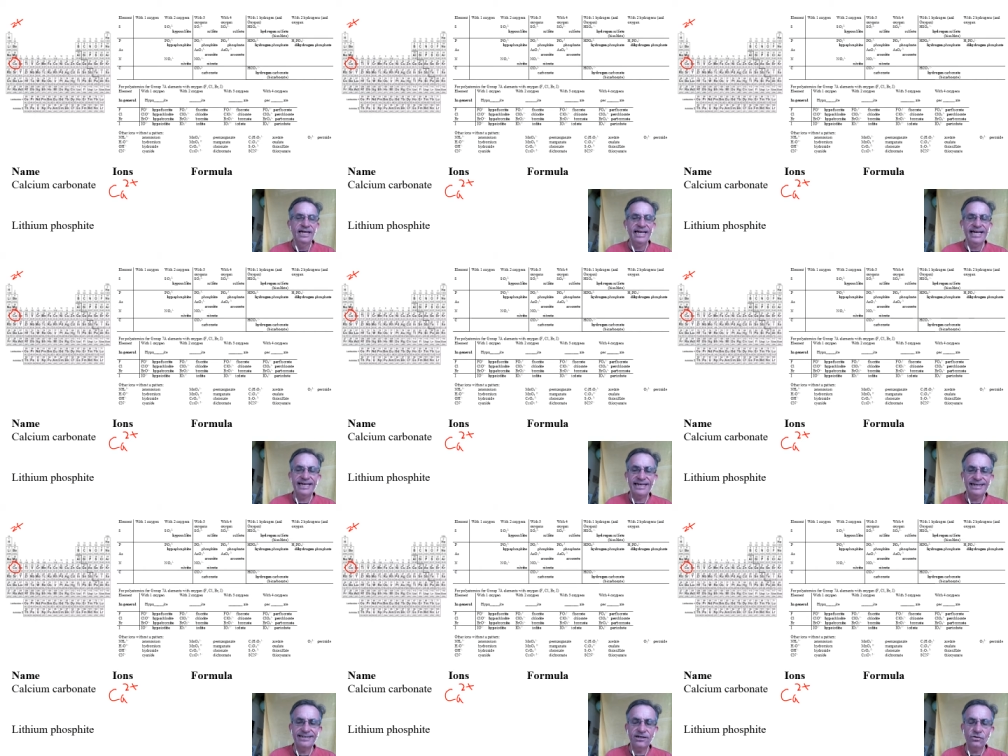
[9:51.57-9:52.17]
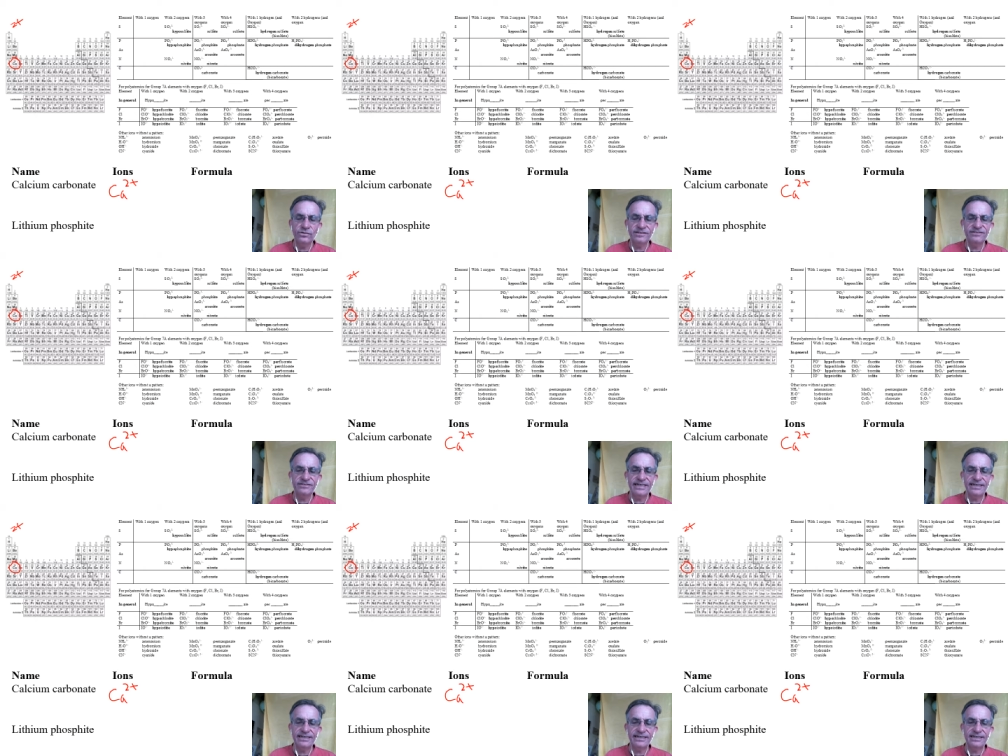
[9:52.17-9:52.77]
and I noticed
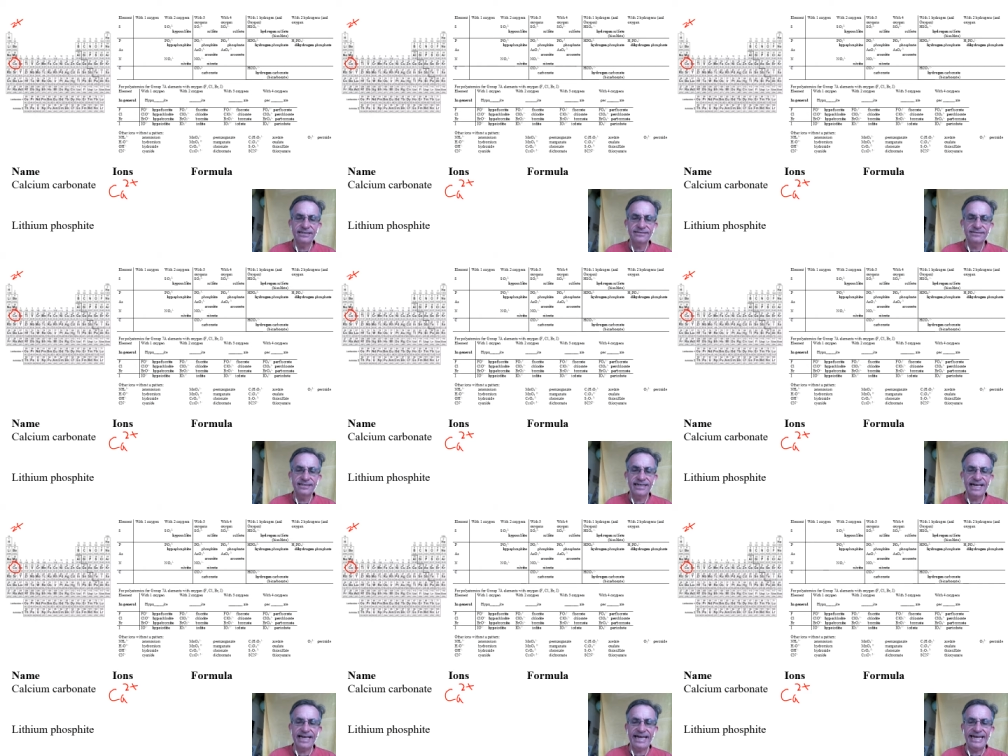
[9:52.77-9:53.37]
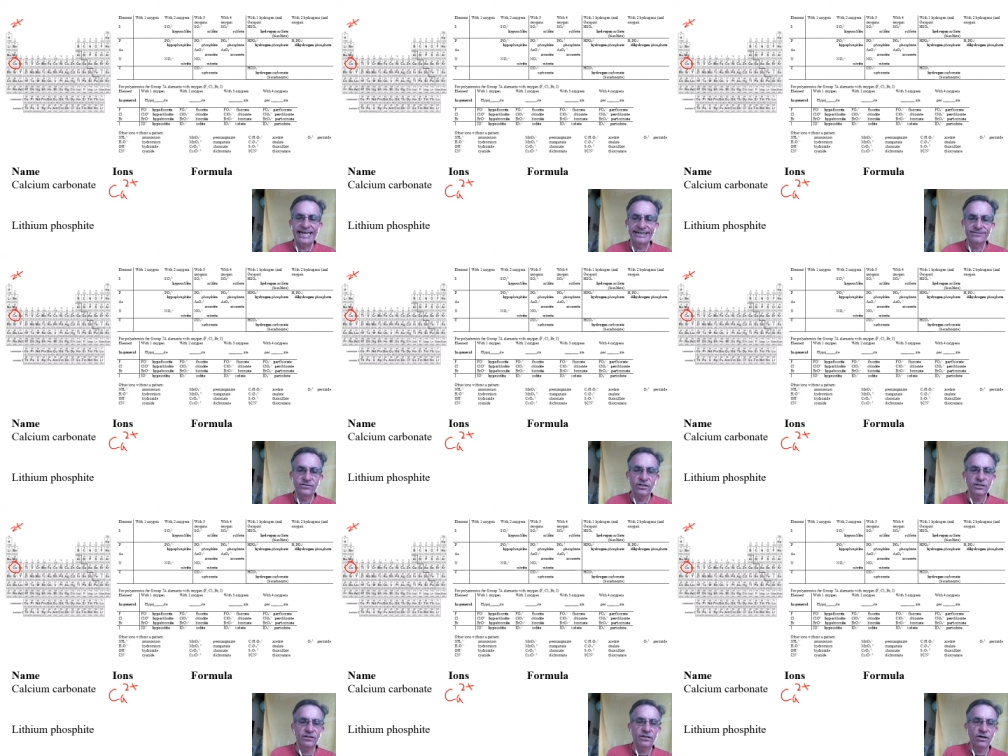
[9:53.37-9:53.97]
that it ends in 8,
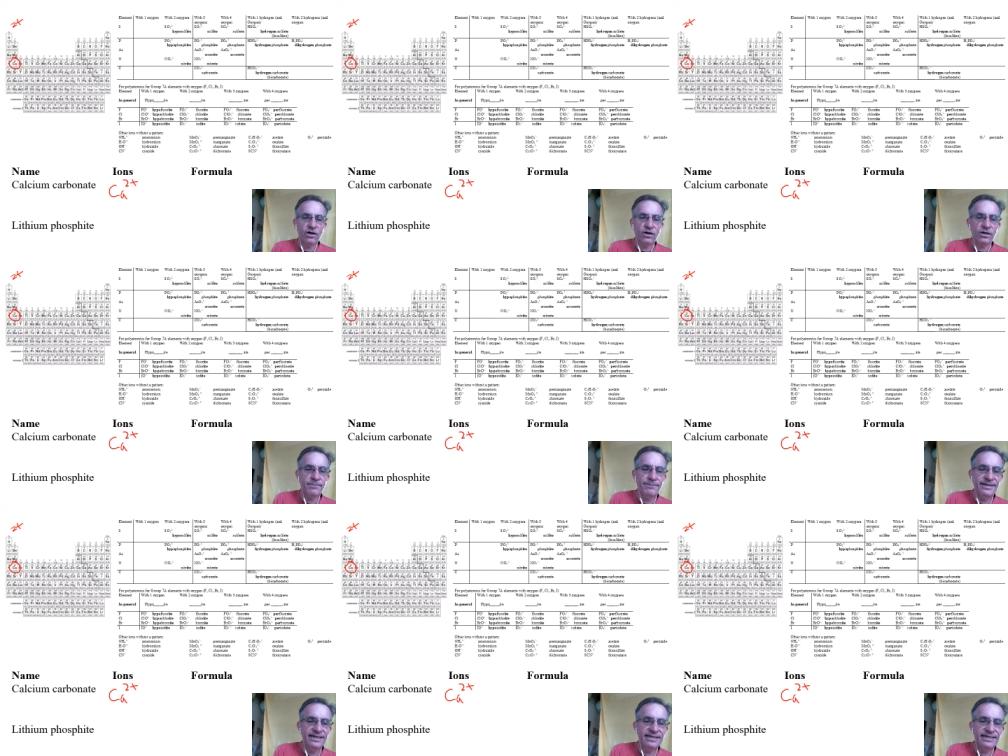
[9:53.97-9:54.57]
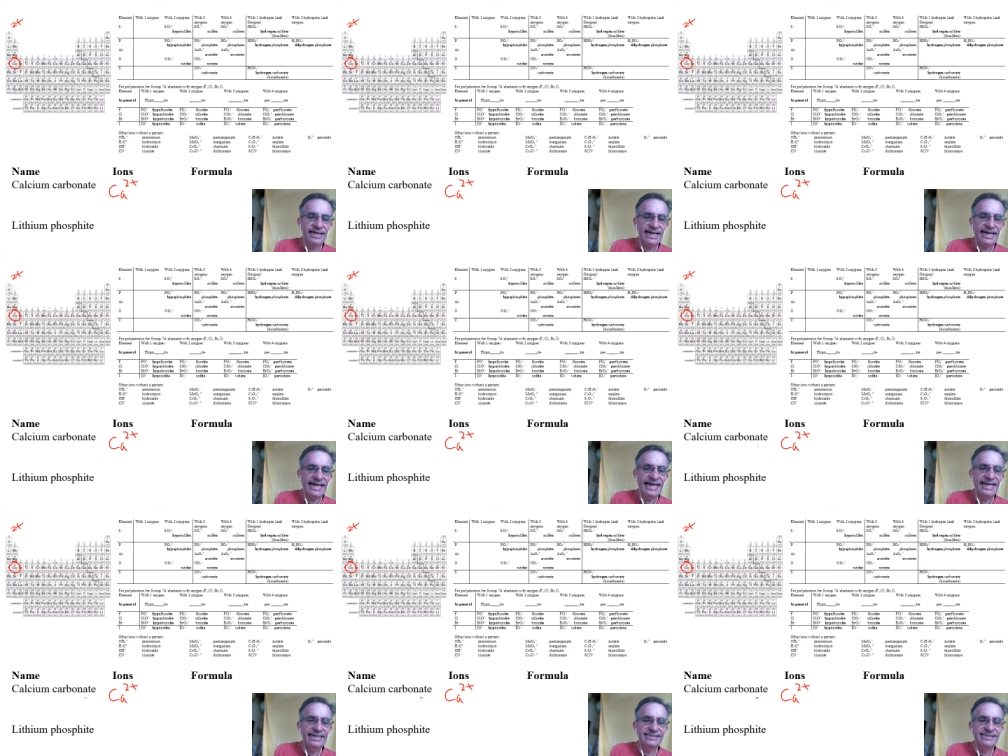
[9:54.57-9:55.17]
carbon
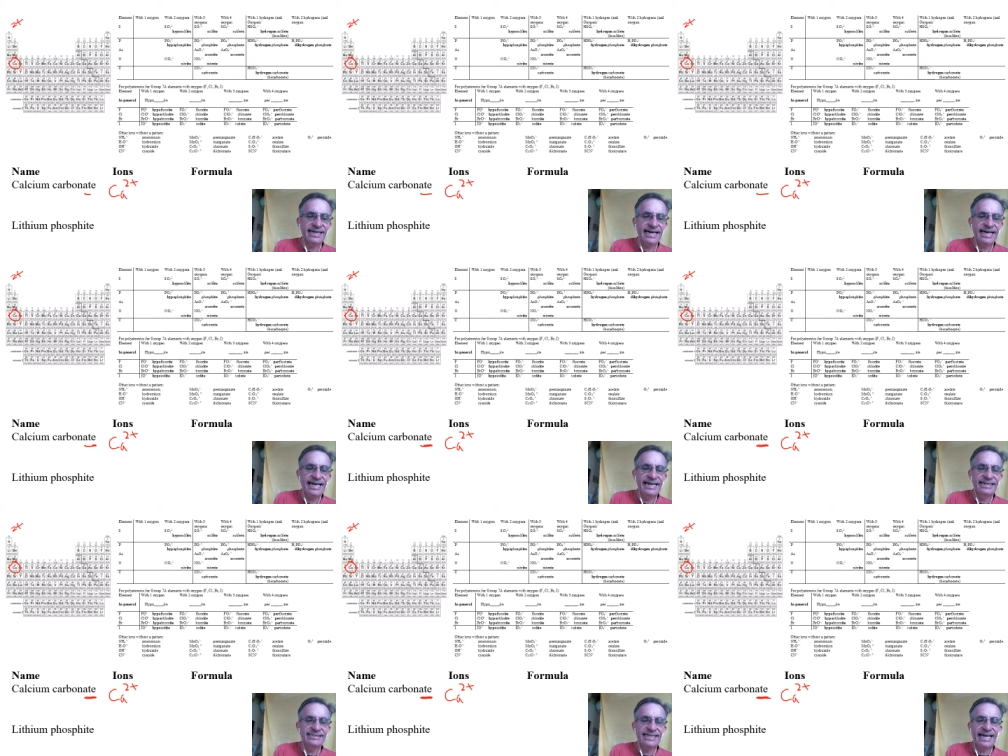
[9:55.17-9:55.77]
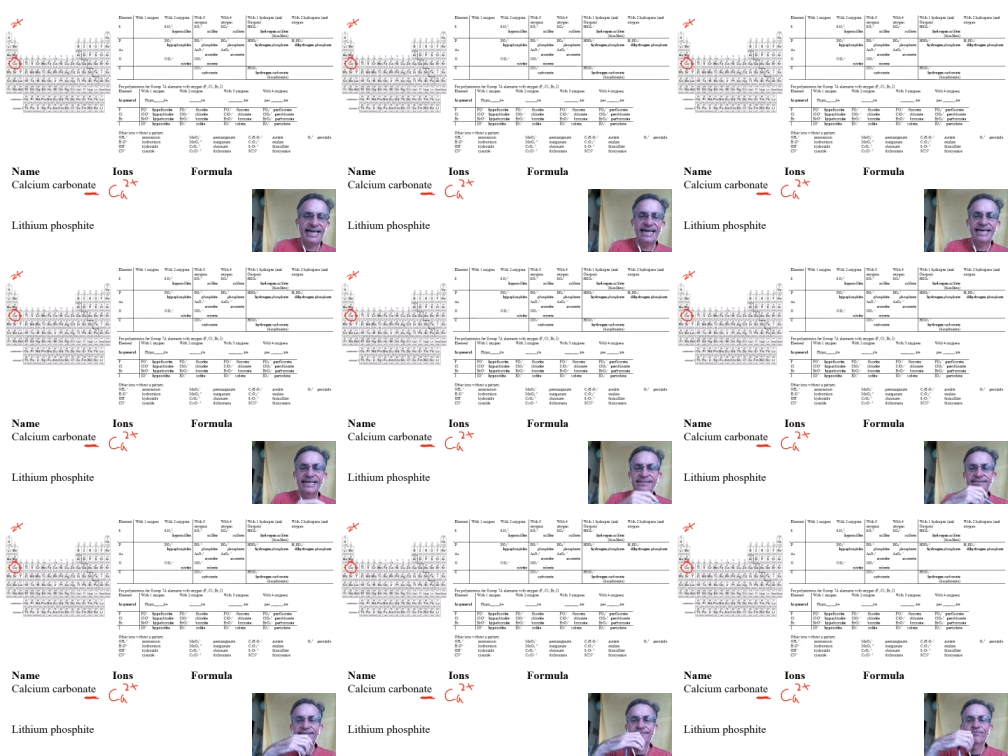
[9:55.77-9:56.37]
8, 8,
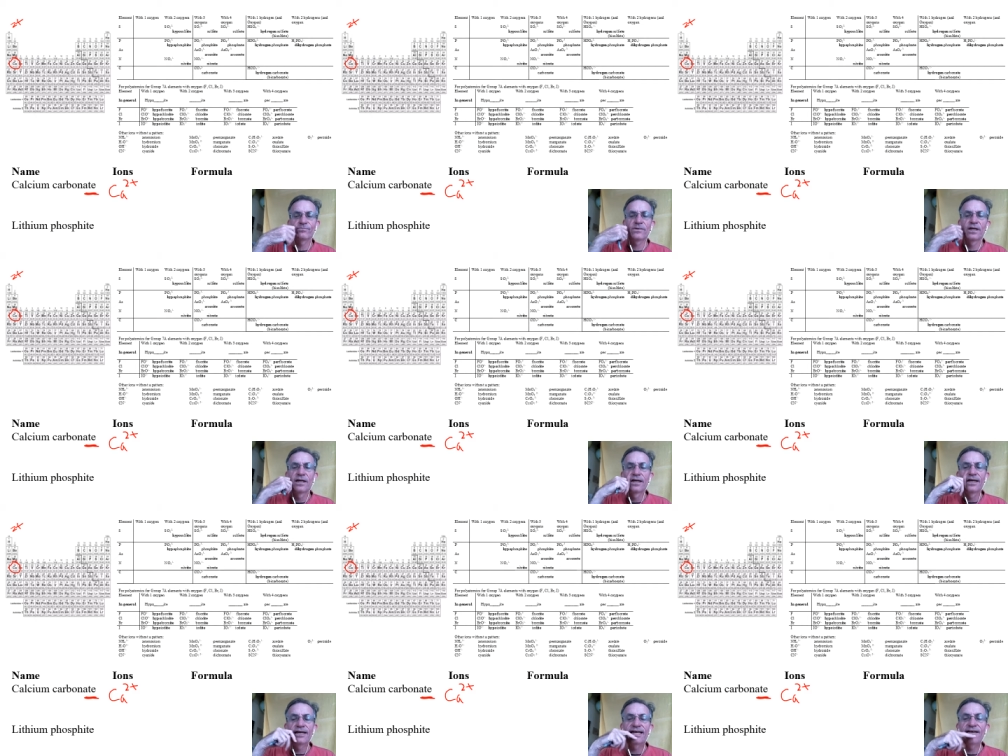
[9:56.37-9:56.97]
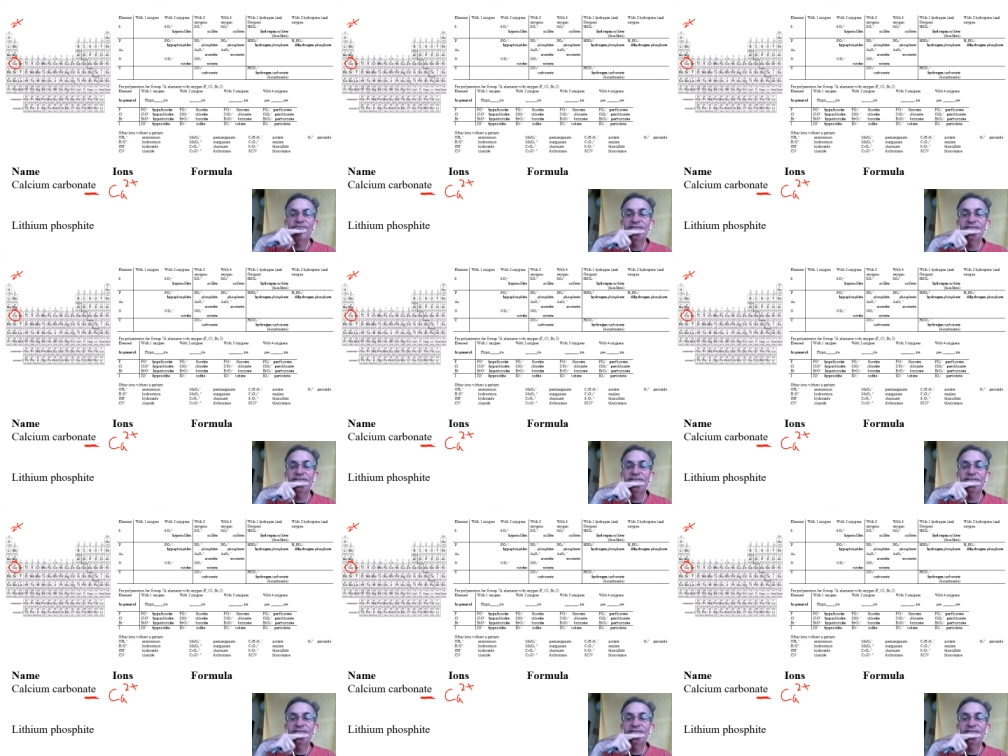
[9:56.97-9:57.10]
8. If it